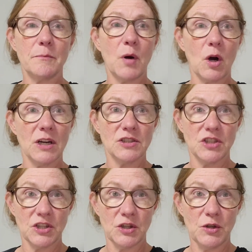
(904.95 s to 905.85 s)
Part
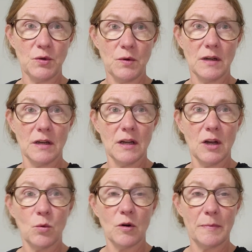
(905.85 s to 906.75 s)
2
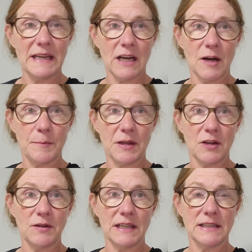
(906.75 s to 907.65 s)
will be
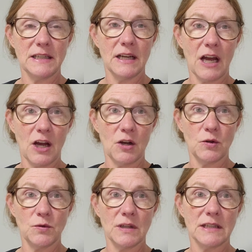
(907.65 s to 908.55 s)
uploaded
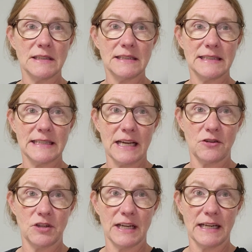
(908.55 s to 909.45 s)
on
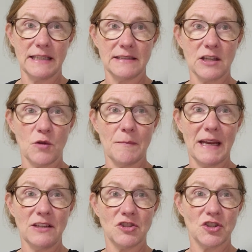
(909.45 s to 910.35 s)
Saturday, so
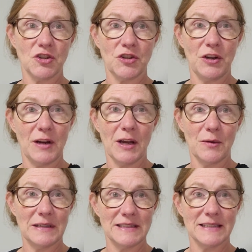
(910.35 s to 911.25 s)
make sure you
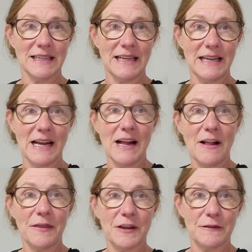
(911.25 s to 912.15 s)
go and see
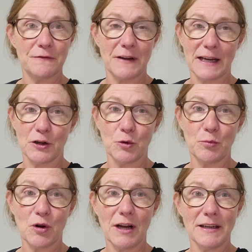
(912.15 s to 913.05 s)
the final
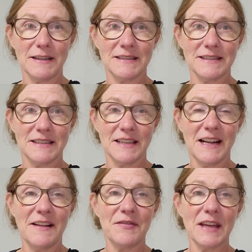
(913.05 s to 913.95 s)
product.
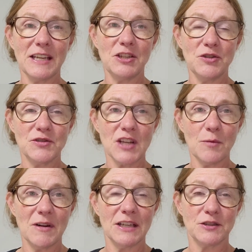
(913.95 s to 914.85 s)
Thank you so
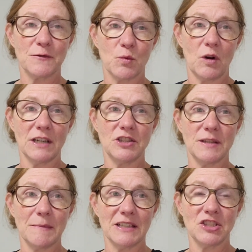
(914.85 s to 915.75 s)
much for
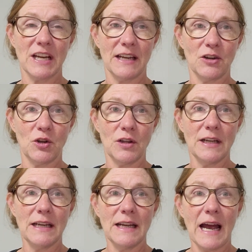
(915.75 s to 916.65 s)
watching my channel.
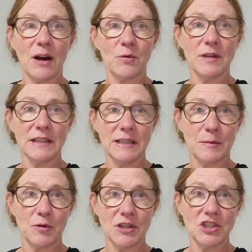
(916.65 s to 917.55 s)
I really
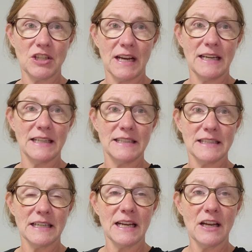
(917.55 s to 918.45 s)
appreciate
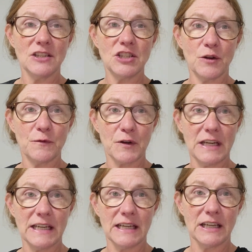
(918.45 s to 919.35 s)
it. Don't
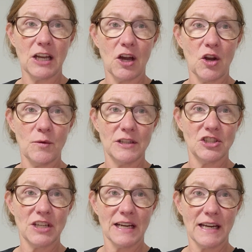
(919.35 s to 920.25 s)
forget, go and
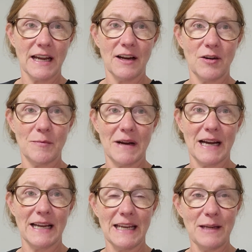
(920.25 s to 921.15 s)
check out
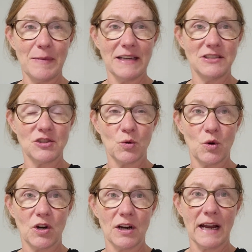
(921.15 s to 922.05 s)
my eBay
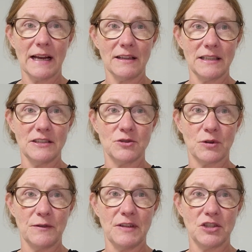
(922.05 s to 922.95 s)
store, Allie's
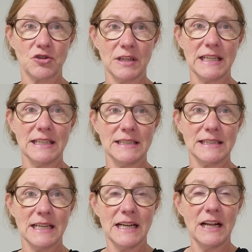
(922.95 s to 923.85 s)
Groovy
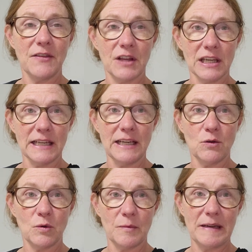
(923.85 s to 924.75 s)
Trinkets. The
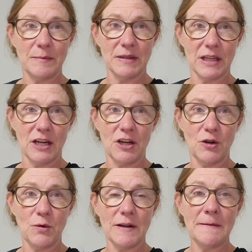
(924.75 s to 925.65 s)
link will be
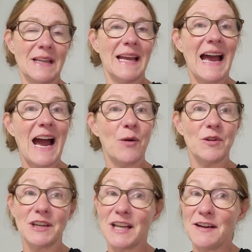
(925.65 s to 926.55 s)
below. I
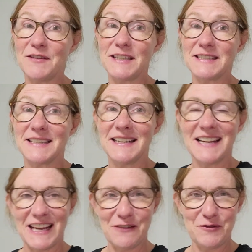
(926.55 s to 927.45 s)
would love it
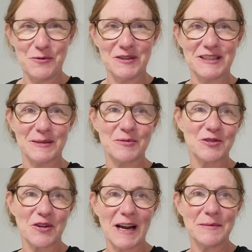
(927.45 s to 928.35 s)
if you would
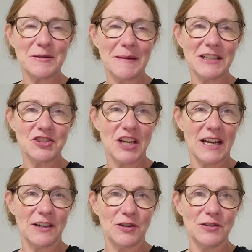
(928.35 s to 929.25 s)
subscribe to my
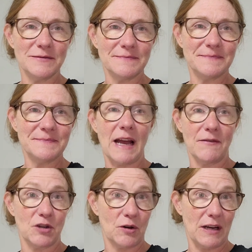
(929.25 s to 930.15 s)
channel.
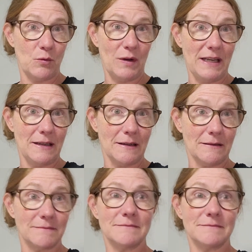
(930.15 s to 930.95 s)
Have a great week.